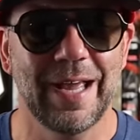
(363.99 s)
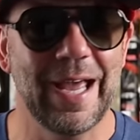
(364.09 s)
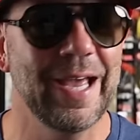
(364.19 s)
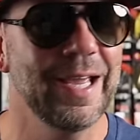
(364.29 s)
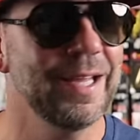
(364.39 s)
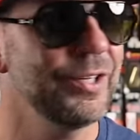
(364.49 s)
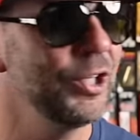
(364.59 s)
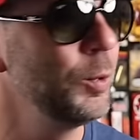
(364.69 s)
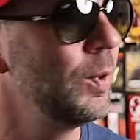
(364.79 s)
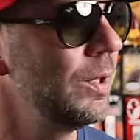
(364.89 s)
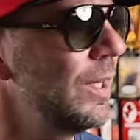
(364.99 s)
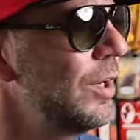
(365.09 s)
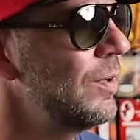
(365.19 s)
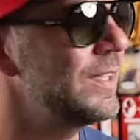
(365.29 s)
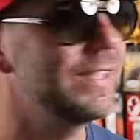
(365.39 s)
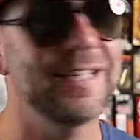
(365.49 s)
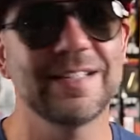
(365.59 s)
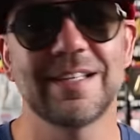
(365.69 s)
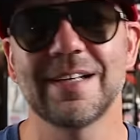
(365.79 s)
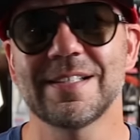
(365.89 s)
and you will literally see
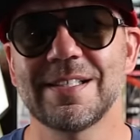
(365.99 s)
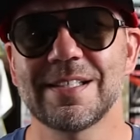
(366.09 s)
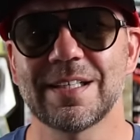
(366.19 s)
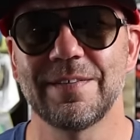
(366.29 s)
dozens